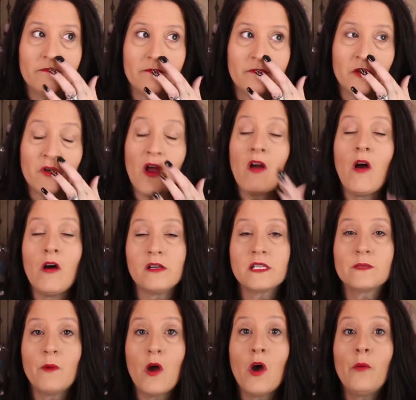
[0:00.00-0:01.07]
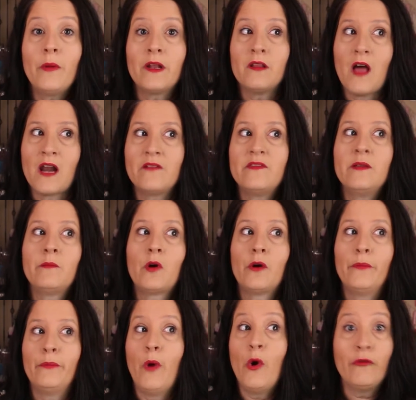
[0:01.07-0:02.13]
they're not all small, but a lot of them
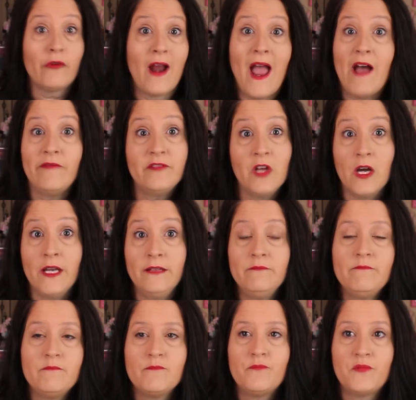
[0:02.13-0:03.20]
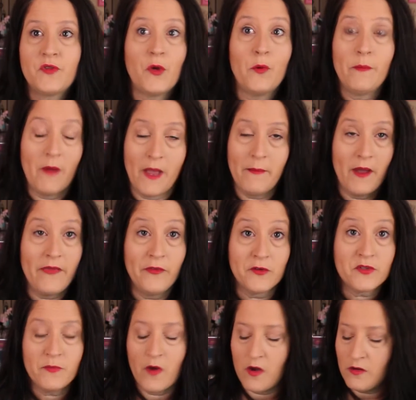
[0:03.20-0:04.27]
are over half done. So in my mind, they're
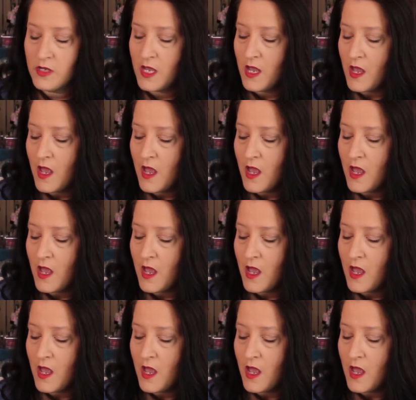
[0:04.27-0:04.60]
small.